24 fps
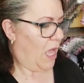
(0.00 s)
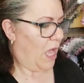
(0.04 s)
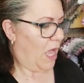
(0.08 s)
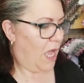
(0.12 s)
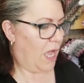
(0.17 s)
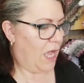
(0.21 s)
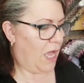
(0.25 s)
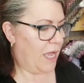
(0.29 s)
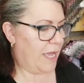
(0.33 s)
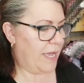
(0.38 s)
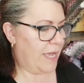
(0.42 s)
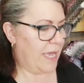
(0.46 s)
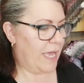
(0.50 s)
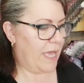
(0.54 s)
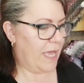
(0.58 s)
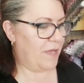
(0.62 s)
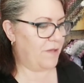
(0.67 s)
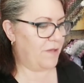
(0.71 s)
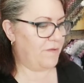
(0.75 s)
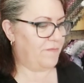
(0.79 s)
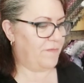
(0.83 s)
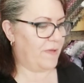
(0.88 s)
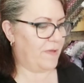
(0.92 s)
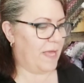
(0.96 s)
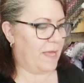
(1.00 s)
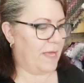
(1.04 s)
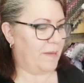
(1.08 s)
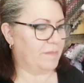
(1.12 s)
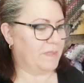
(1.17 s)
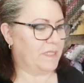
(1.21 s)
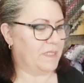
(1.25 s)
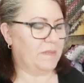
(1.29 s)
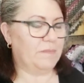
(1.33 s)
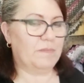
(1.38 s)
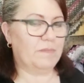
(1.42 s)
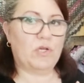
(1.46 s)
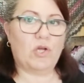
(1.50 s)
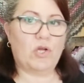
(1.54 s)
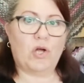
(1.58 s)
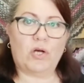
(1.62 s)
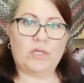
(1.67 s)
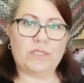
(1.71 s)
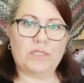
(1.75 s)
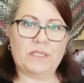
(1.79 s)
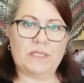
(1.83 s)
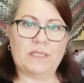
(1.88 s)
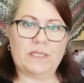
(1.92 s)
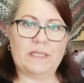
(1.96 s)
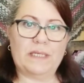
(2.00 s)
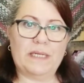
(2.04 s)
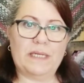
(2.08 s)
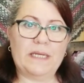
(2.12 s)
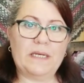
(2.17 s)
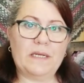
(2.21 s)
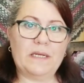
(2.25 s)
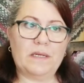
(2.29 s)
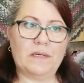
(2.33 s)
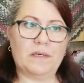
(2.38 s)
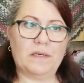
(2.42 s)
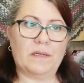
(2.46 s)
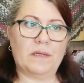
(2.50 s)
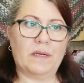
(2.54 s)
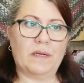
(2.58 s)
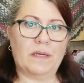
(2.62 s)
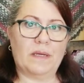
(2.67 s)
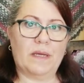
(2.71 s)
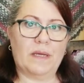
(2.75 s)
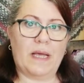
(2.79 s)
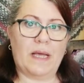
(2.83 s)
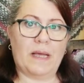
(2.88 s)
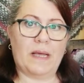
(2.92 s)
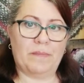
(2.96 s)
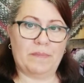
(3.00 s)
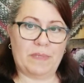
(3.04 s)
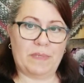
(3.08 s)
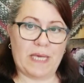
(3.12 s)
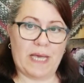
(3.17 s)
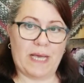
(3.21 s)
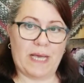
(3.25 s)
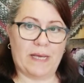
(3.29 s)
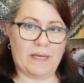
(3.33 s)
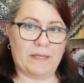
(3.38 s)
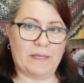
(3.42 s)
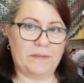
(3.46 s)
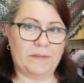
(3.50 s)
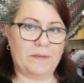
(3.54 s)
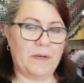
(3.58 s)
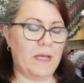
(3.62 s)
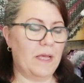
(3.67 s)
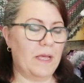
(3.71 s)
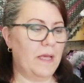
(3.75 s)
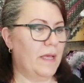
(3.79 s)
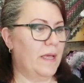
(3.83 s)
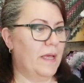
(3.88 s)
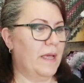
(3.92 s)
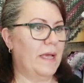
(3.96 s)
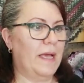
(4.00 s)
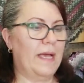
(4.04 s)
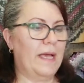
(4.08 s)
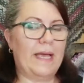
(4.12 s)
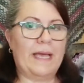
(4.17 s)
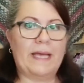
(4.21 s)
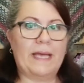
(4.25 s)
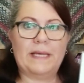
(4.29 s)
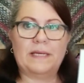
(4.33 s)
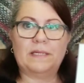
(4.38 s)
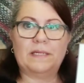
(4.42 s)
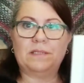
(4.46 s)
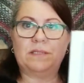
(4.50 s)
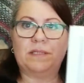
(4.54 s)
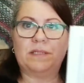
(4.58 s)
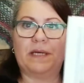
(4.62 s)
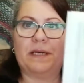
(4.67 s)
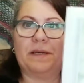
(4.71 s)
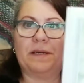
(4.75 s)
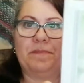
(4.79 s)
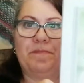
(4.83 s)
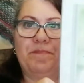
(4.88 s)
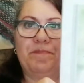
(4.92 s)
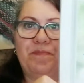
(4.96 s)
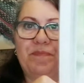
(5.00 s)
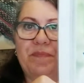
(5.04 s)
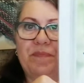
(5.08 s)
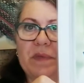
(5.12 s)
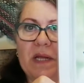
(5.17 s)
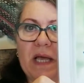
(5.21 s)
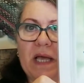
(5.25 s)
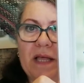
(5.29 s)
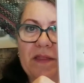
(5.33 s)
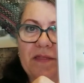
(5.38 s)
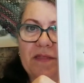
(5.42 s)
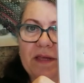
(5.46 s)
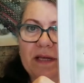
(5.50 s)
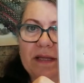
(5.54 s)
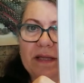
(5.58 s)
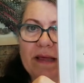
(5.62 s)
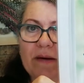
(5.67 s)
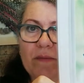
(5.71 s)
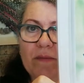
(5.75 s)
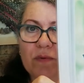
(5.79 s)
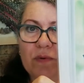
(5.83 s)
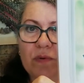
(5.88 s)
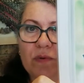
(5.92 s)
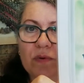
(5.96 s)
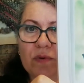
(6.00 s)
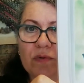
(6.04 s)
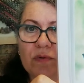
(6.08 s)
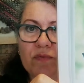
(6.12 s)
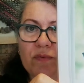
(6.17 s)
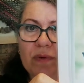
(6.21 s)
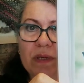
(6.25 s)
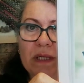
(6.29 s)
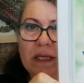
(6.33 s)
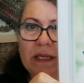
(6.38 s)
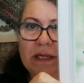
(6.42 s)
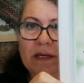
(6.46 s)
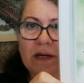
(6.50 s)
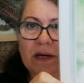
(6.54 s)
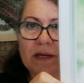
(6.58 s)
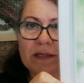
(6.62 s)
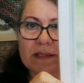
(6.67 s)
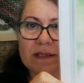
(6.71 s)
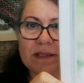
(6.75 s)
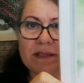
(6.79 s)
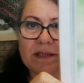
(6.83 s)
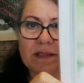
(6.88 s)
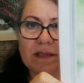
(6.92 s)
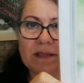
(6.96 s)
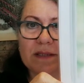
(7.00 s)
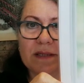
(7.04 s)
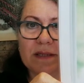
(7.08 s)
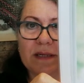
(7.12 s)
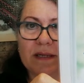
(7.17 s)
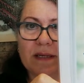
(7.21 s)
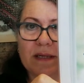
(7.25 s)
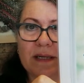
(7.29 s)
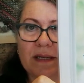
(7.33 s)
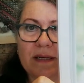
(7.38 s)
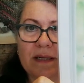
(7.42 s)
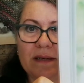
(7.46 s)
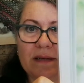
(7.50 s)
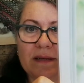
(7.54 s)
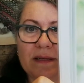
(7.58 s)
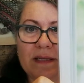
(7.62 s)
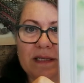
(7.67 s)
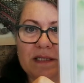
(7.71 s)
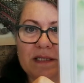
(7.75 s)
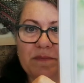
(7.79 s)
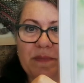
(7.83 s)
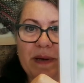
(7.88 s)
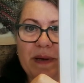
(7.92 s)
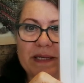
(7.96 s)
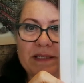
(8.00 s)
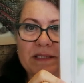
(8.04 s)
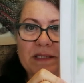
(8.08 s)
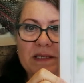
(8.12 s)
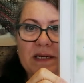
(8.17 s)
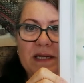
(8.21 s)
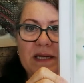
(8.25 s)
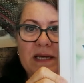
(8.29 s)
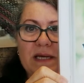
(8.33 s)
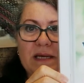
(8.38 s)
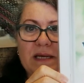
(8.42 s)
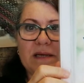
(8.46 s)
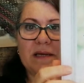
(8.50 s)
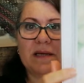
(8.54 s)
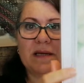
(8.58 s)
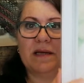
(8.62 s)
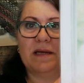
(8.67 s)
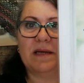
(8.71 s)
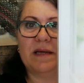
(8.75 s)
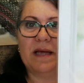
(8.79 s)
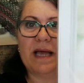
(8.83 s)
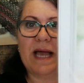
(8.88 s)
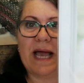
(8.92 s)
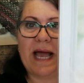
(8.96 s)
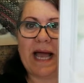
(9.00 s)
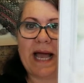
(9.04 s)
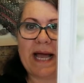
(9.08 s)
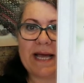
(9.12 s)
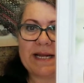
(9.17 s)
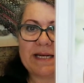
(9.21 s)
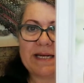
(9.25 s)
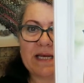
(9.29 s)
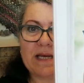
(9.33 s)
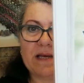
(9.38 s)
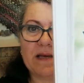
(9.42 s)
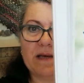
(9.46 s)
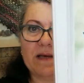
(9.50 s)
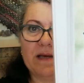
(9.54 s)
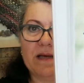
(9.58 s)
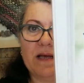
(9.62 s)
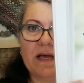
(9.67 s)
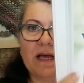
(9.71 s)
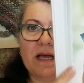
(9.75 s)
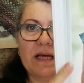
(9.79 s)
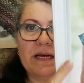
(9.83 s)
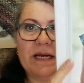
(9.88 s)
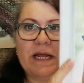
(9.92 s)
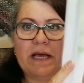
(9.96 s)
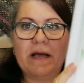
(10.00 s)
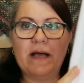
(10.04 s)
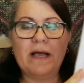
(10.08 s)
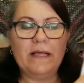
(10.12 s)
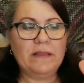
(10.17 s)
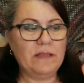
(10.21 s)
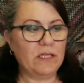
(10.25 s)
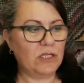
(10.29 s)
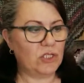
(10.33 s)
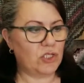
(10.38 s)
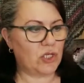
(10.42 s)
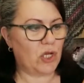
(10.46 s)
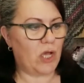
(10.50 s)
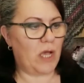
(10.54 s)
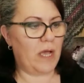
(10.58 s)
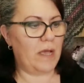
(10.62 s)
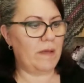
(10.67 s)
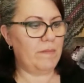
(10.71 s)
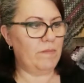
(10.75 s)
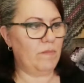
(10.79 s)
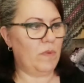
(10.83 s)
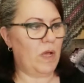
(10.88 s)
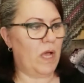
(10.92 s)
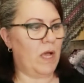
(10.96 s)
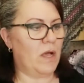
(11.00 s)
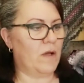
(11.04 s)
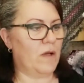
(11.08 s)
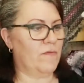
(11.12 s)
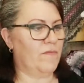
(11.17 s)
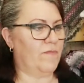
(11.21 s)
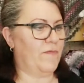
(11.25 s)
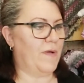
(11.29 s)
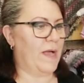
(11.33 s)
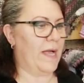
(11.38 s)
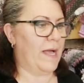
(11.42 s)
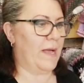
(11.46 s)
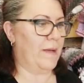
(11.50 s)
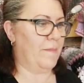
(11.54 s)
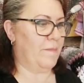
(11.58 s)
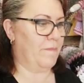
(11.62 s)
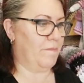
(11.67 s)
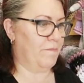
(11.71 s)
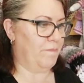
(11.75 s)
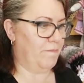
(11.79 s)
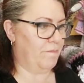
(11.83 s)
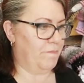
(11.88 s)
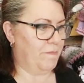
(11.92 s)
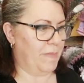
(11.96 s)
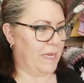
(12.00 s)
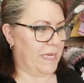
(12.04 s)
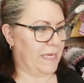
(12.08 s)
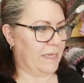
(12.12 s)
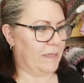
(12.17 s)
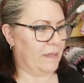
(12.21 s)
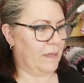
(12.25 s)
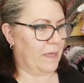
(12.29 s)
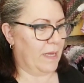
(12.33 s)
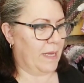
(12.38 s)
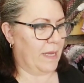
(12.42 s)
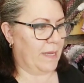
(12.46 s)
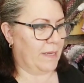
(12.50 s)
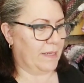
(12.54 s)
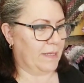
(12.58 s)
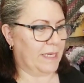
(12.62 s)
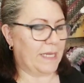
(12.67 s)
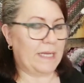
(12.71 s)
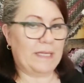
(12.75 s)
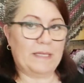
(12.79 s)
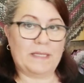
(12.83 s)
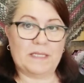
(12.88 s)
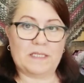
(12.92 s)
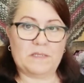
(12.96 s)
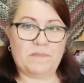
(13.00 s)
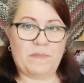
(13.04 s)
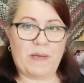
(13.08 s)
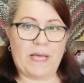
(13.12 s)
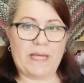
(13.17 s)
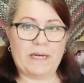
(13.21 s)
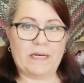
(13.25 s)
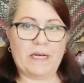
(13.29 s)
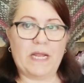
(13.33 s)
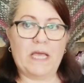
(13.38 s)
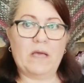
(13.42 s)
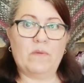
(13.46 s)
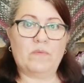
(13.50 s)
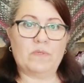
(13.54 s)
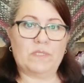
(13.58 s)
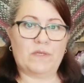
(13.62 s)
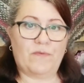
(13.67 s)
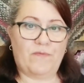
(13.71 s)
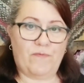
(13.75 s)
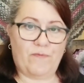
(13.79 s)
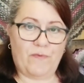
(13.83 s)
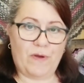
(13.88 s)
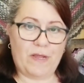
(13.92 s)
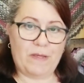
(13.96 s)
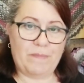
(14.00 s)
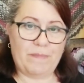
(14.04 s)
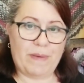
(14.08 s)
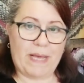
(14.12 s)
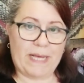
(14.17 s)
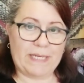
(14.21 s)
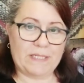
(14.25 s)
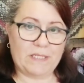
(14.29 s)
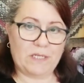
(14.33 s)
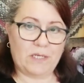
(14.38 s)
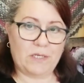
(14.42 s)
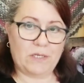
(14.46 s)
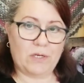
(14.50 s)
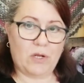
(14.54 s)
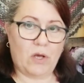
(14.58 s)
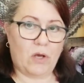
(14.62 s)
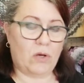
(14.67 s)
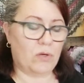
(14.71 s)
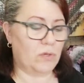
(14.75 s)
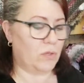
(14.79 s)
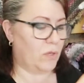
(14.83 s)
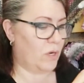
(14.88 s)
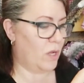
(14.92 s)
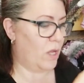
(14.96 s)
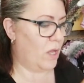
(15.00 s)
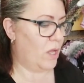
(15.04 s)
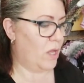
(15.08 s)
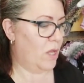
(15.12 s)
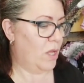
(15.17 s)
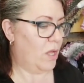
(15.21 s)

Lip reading: I have some cotton linen yarn. And I think that would look really nice in this pattern here, Hadi. Now, at the time of me getting this pattern, it was a free pattern on